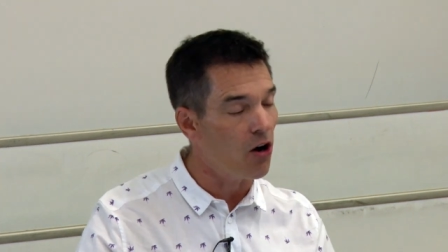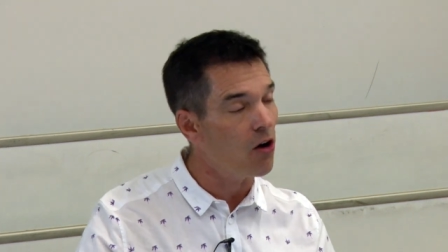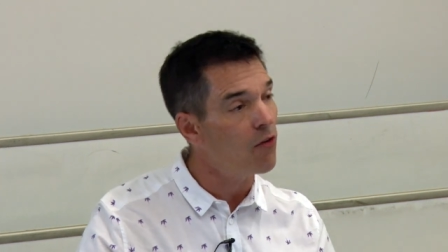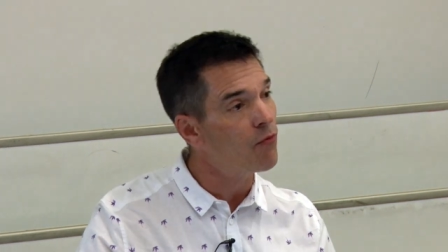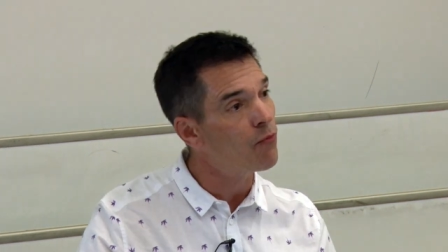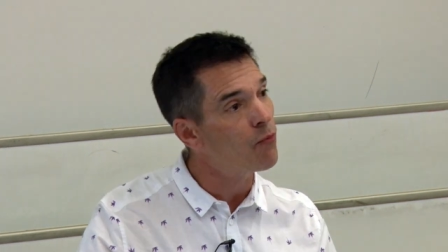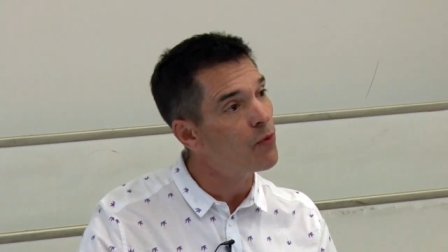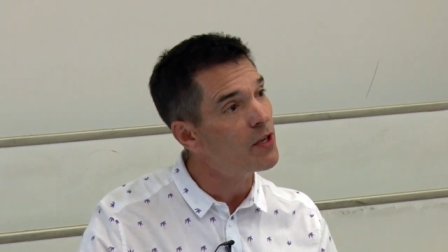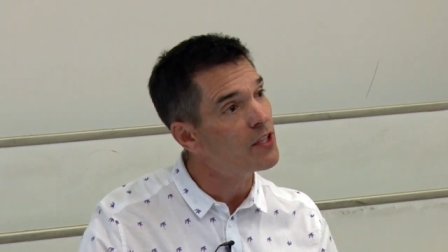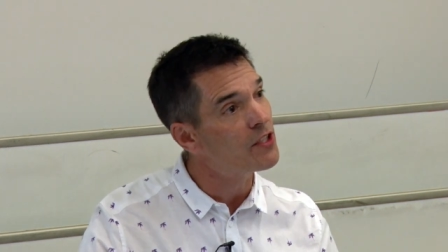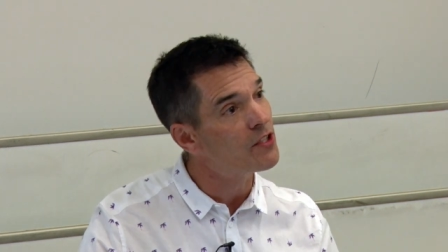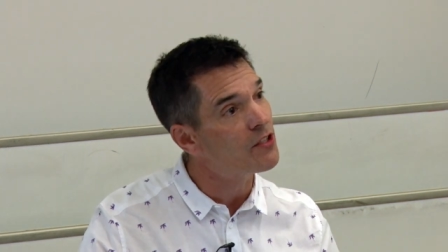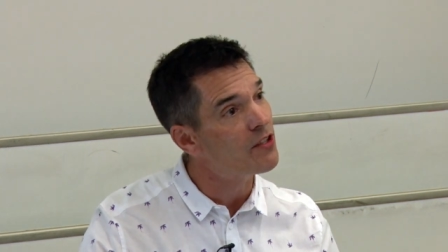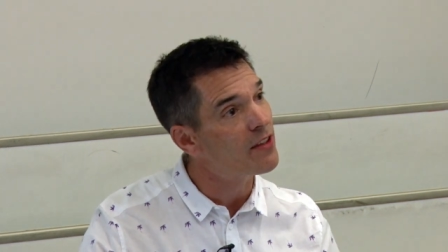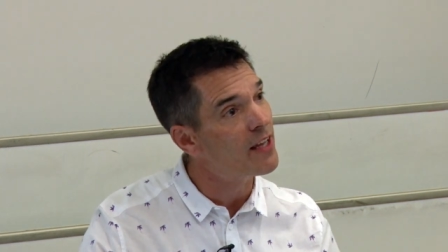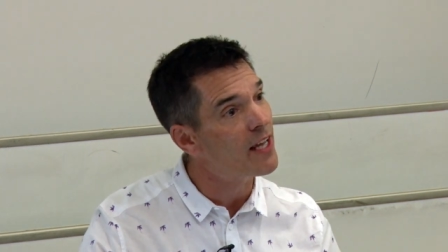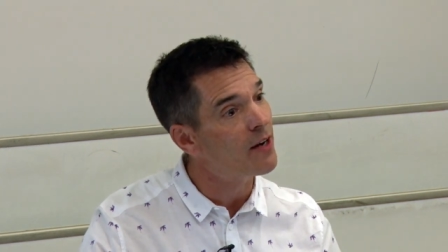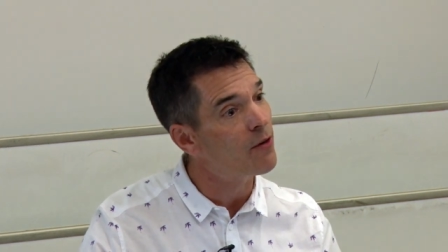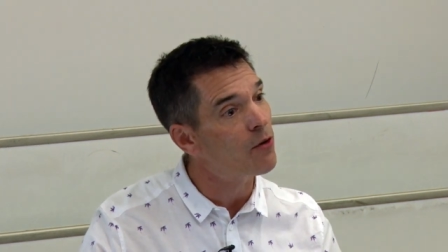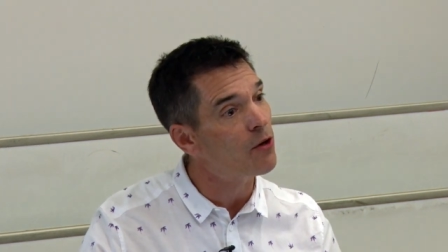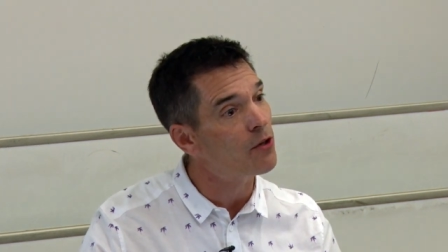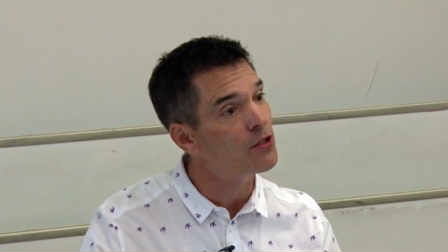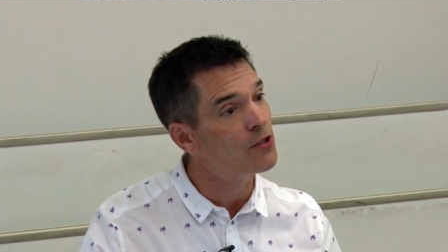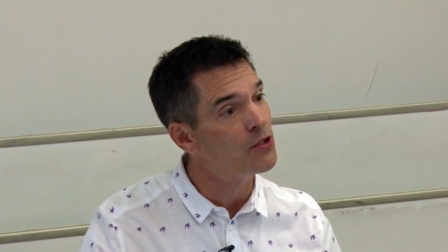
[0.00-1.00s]
of which
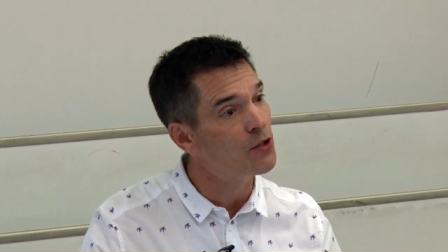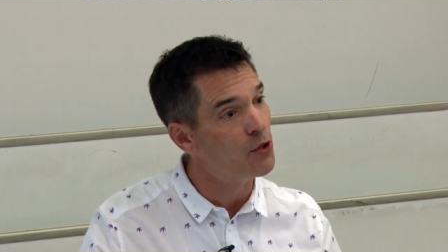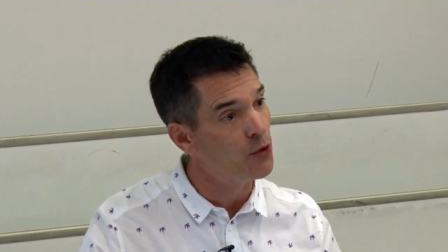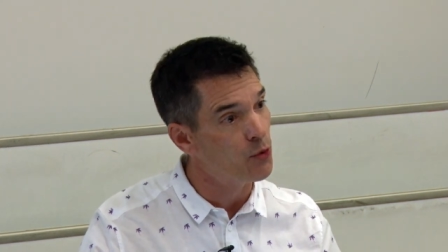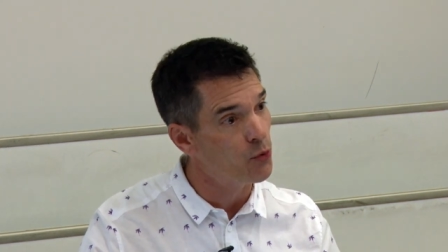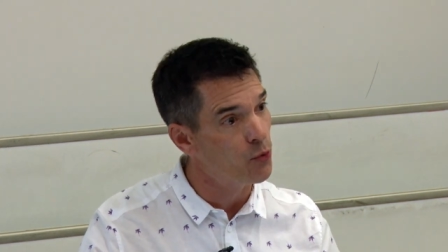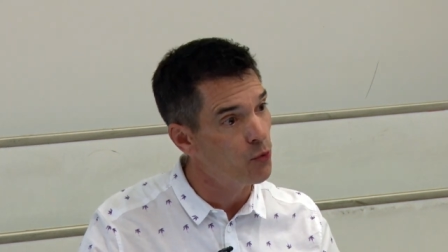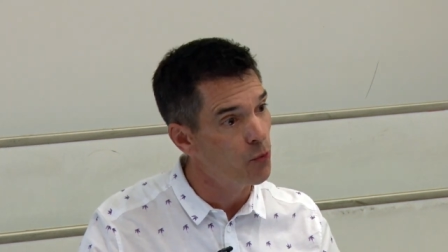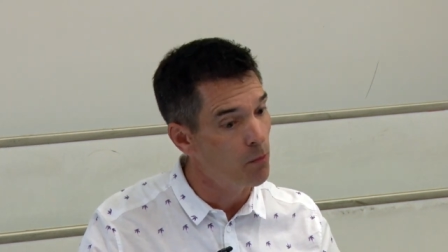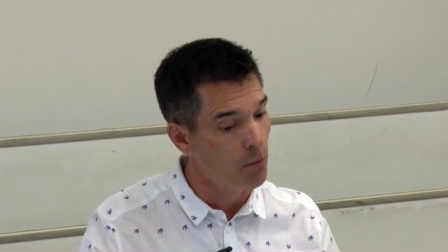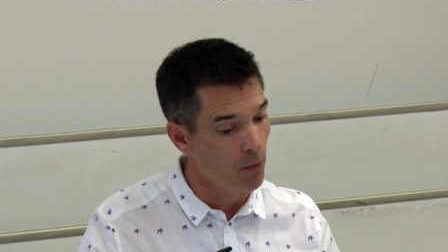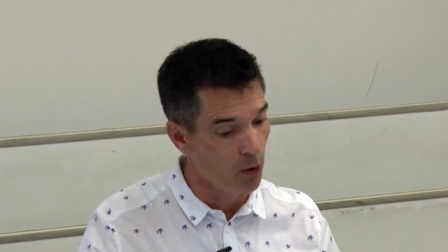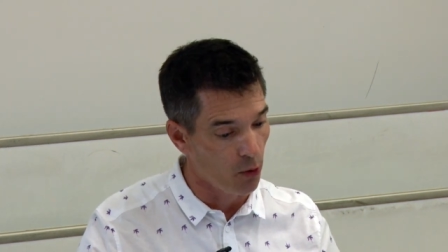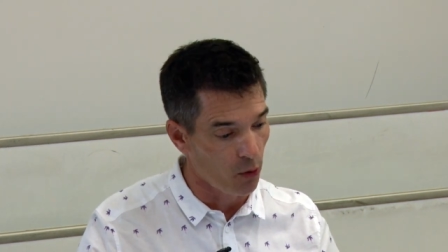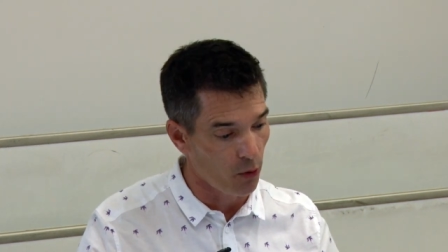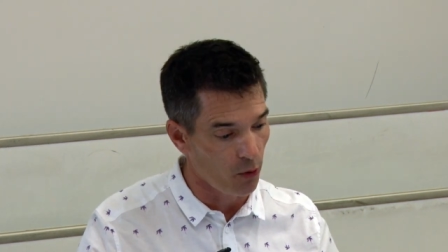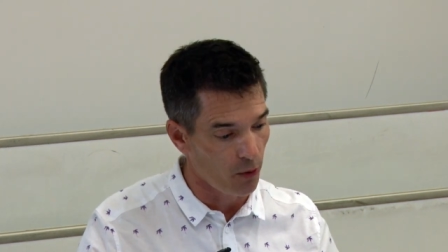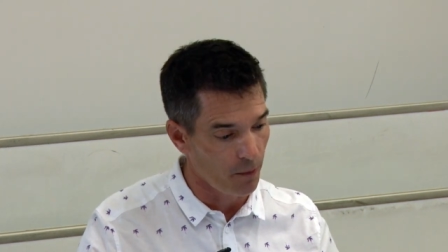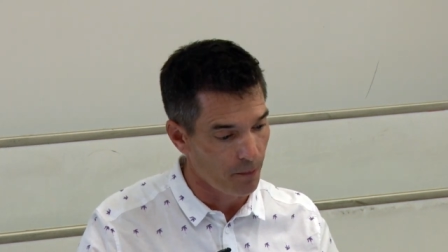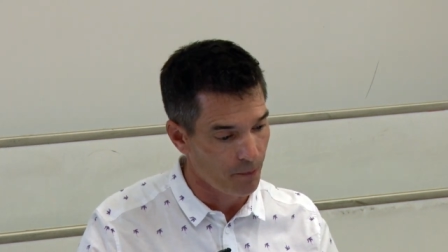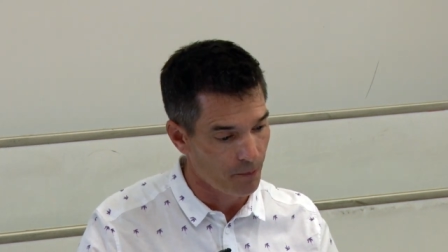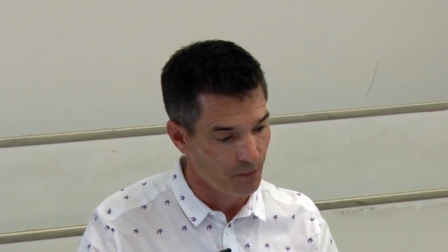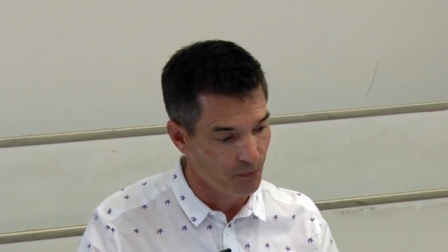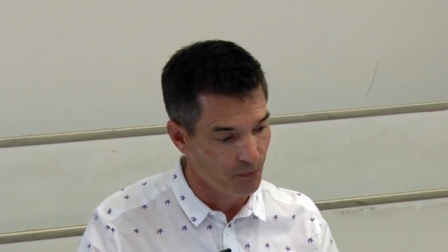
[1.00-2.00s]
there are two more.